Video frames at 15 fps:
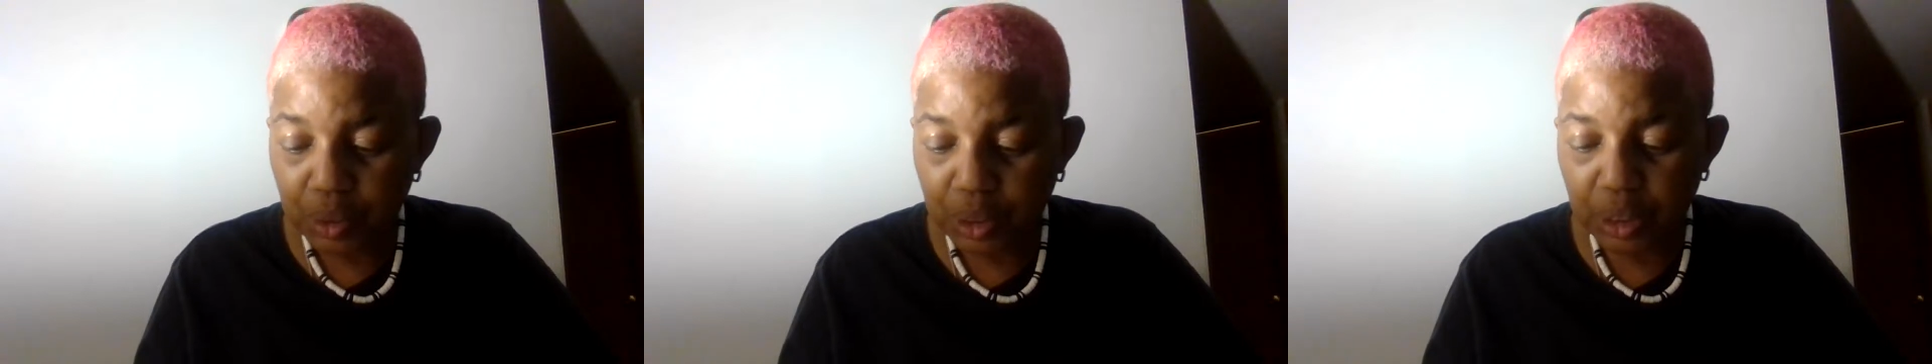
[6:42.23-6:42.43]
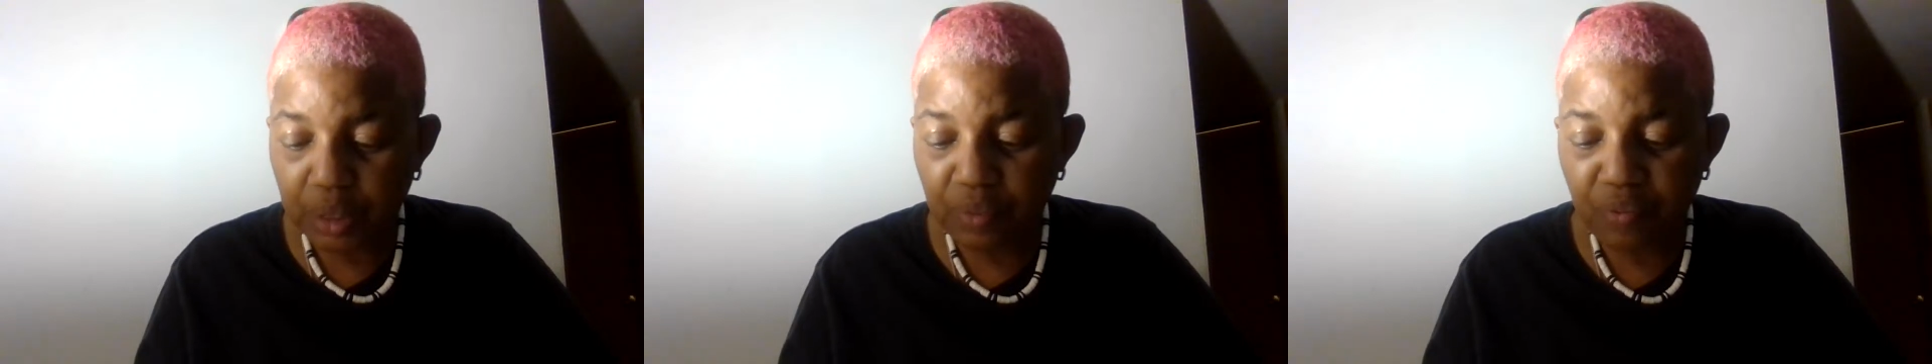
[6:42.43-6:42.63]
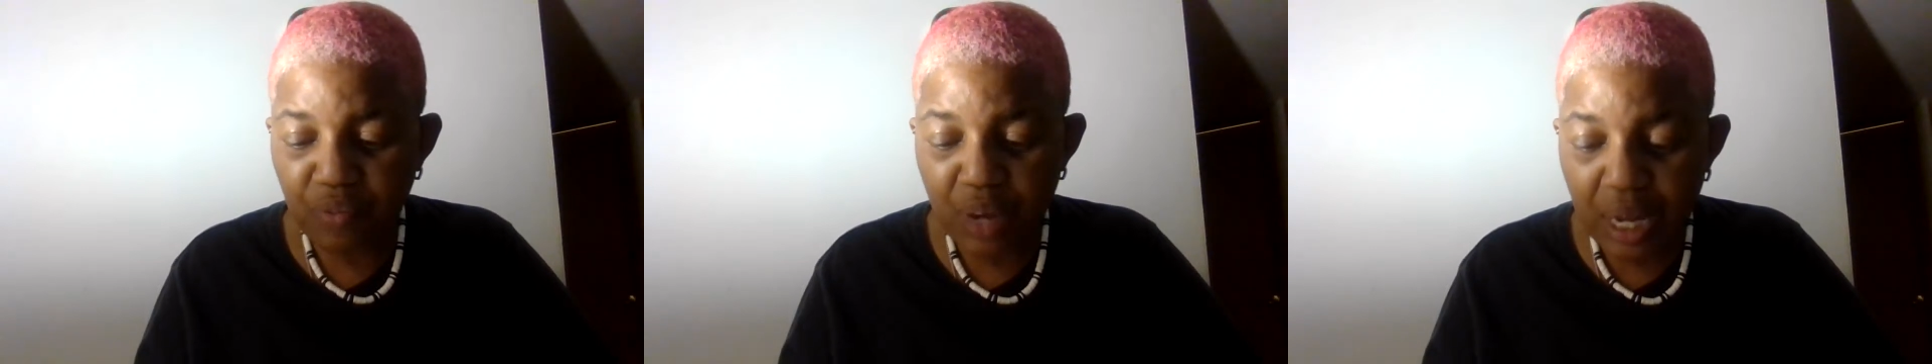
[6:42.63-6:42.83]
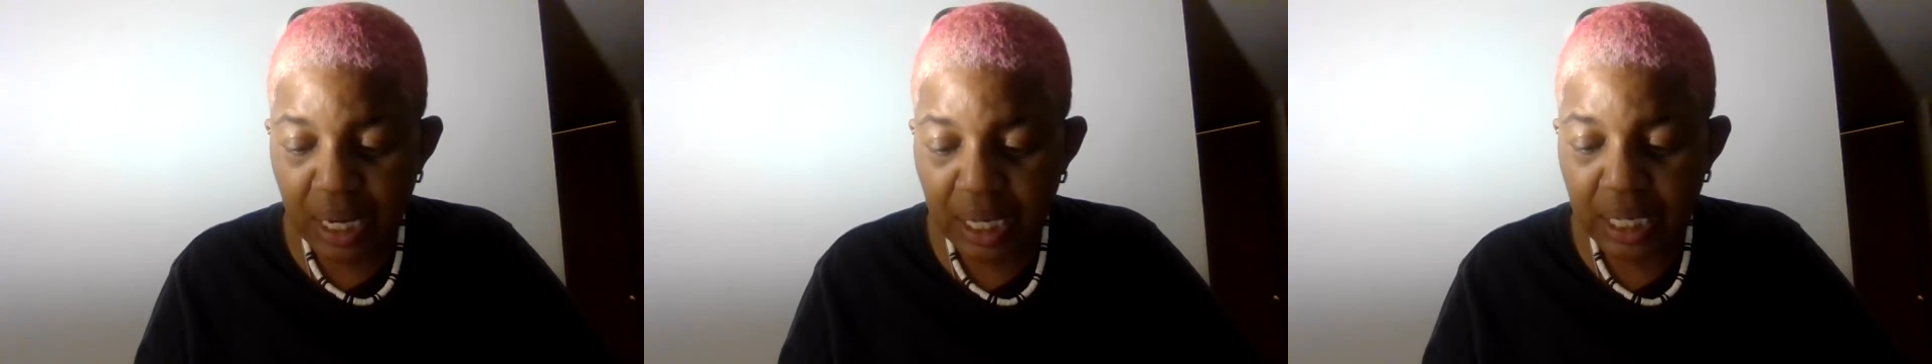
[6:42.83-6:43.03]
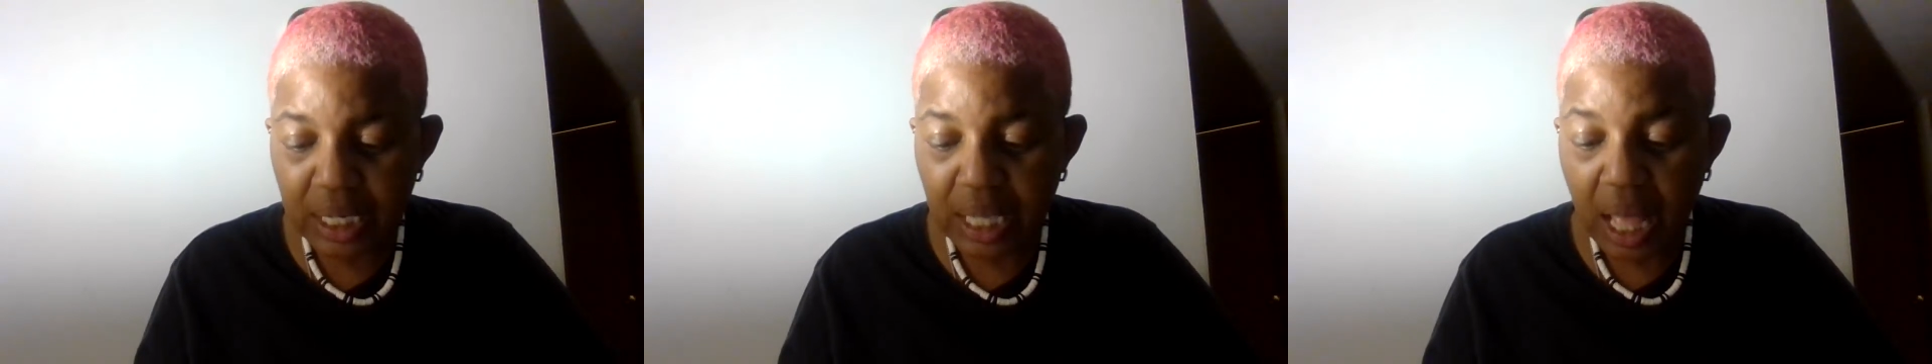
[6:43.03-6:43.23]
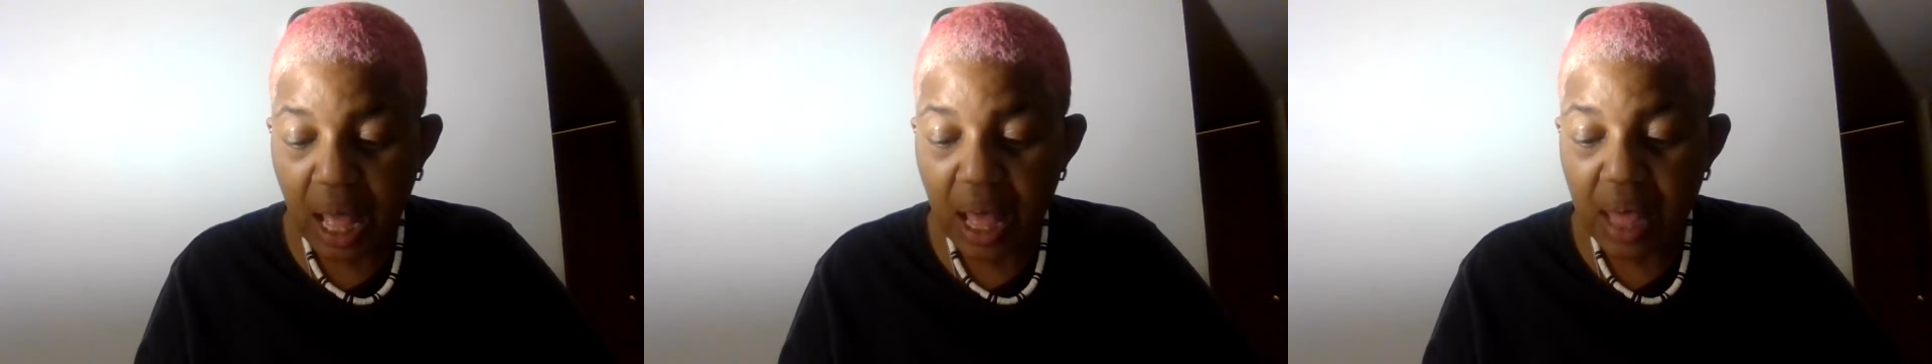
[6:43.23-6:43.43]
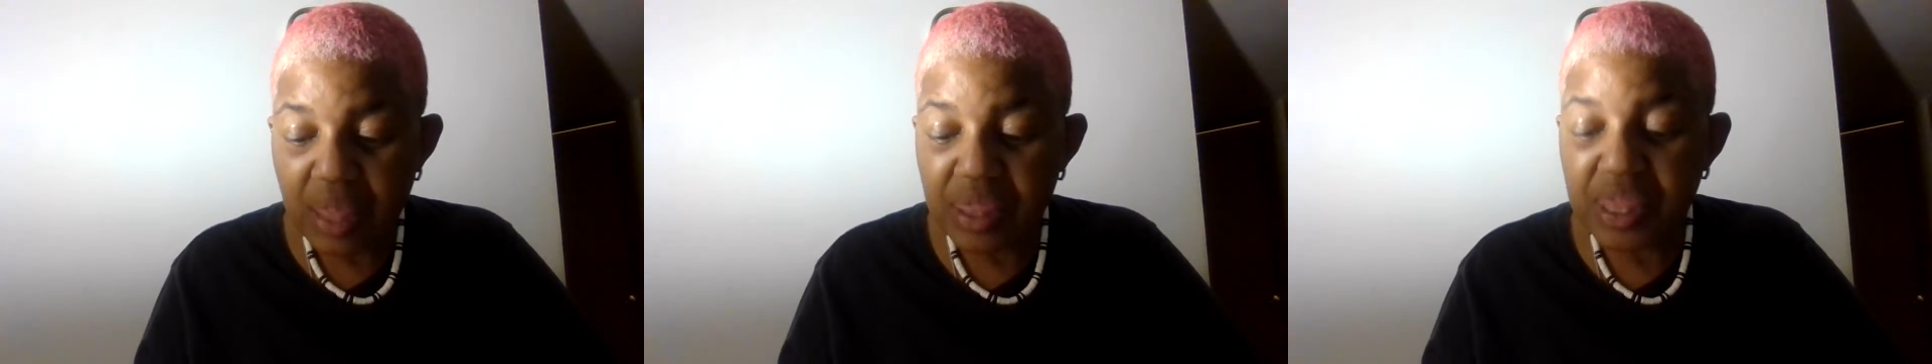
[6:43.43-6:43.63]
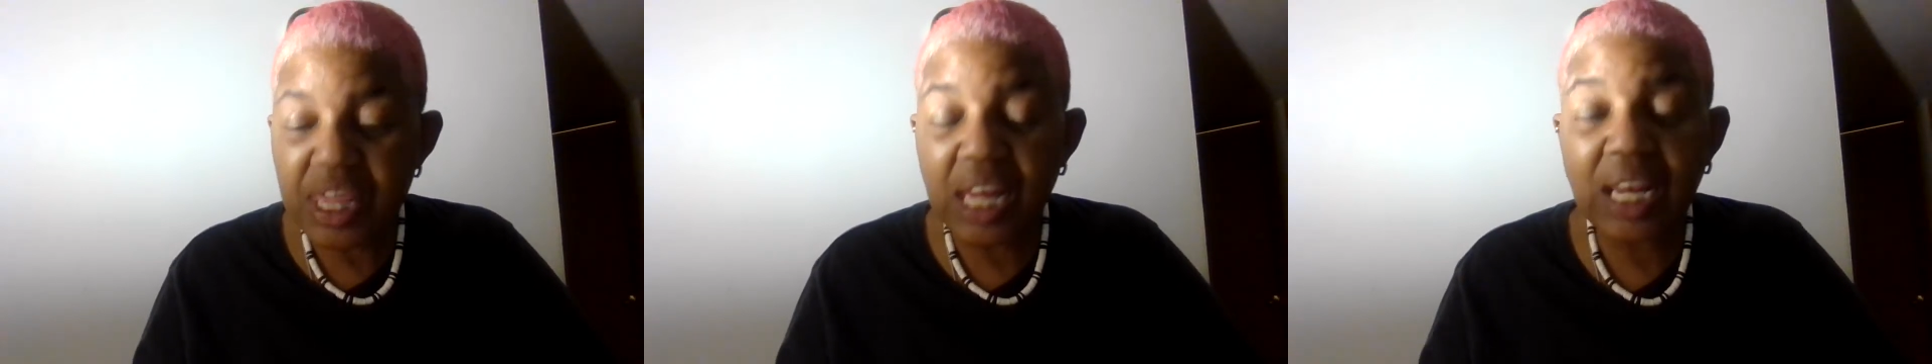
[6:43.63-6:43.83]
to find
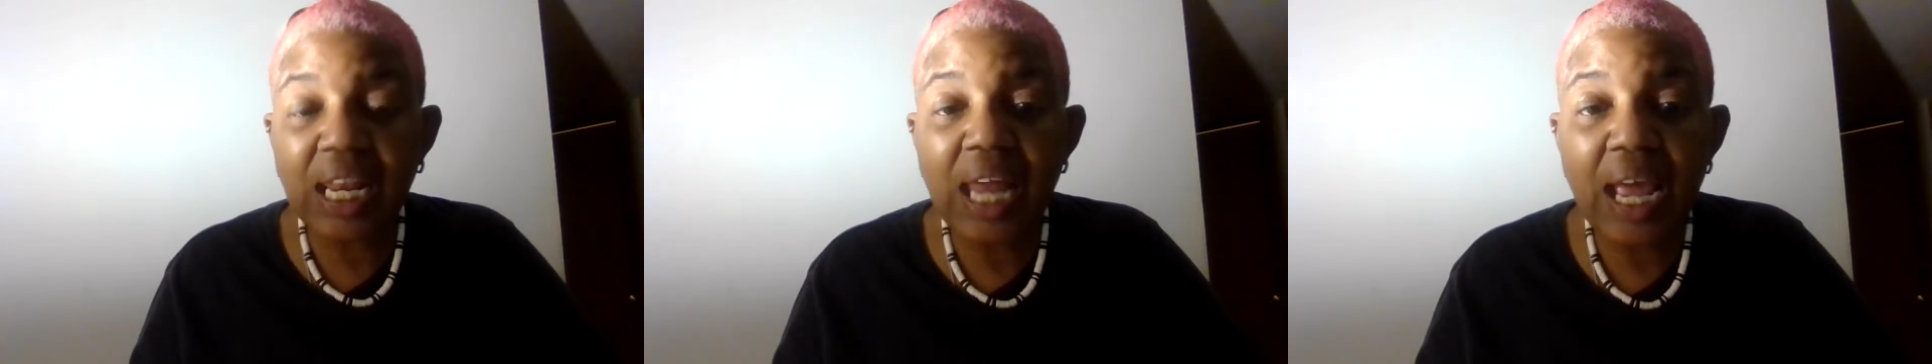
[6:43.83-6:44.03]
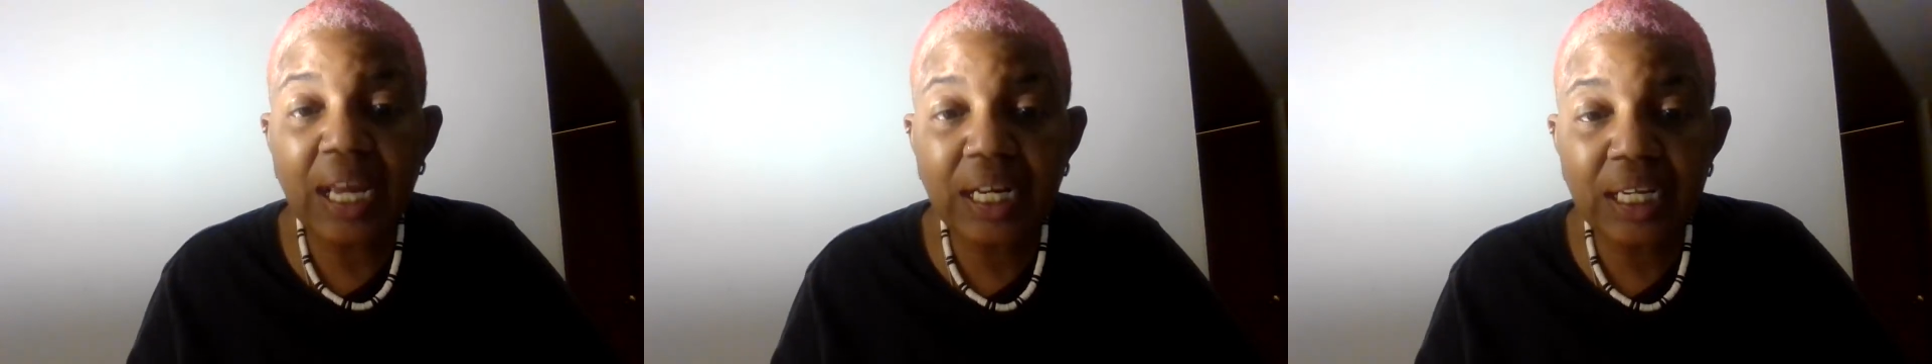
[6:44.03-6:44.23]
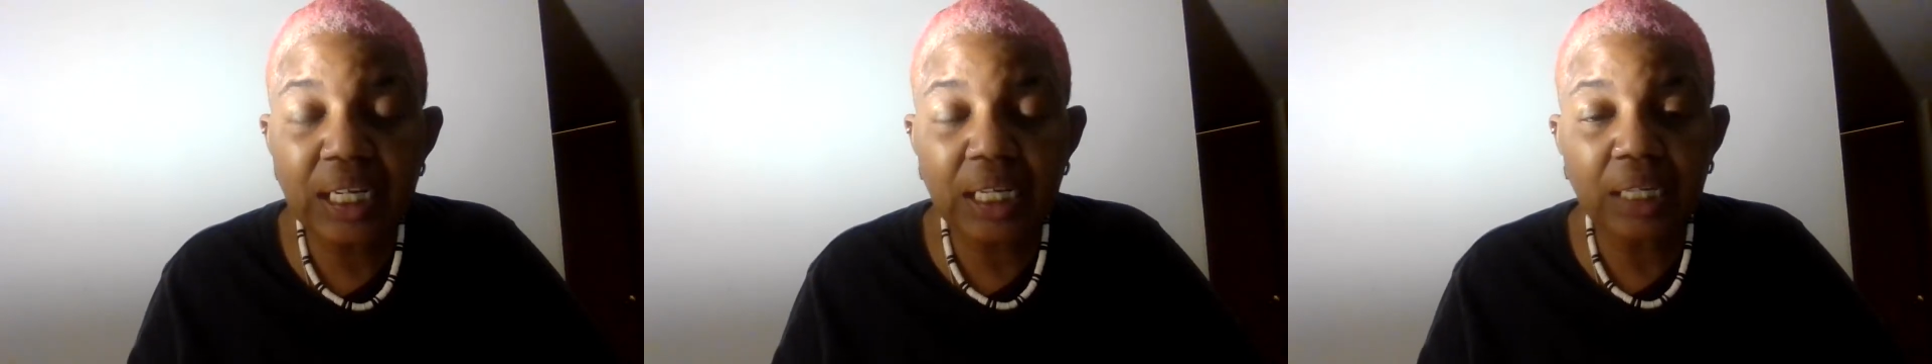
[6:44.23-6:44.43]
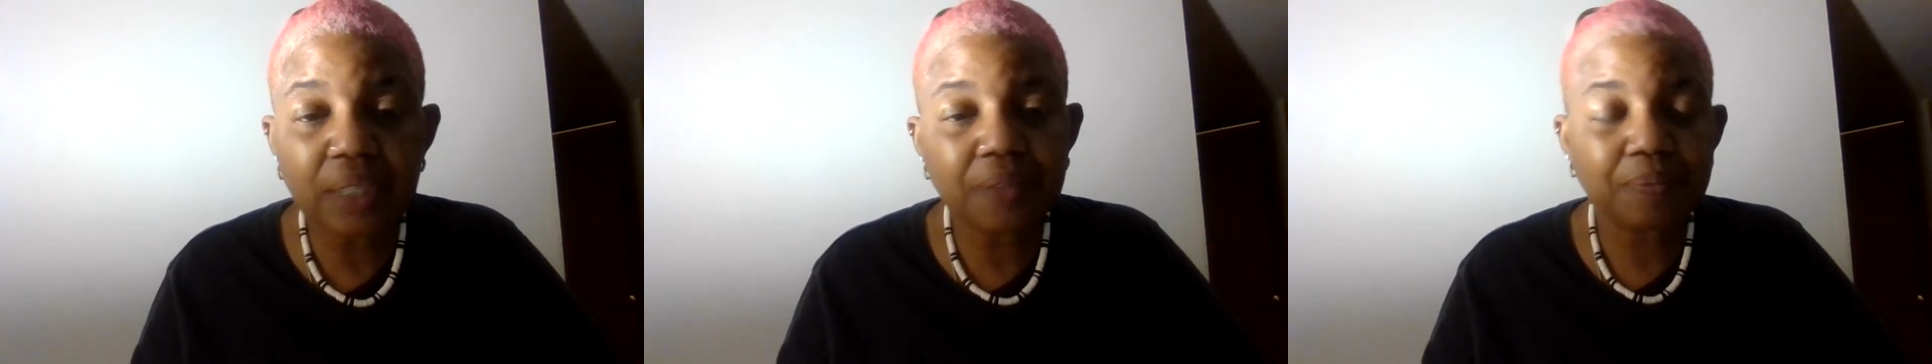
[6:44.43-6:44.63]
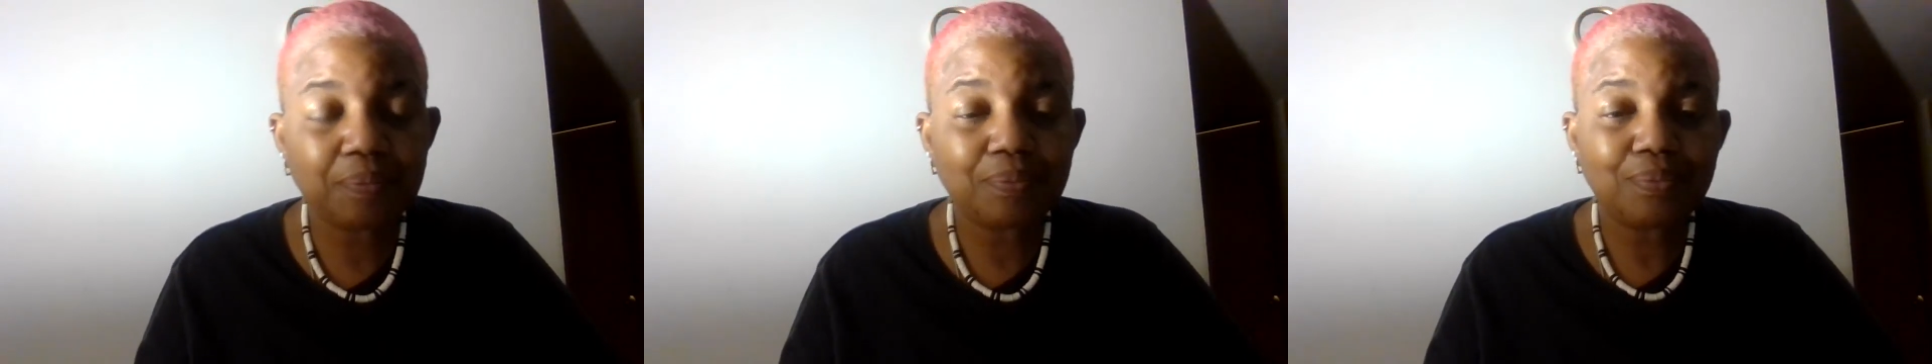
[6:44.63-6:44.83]
the light again.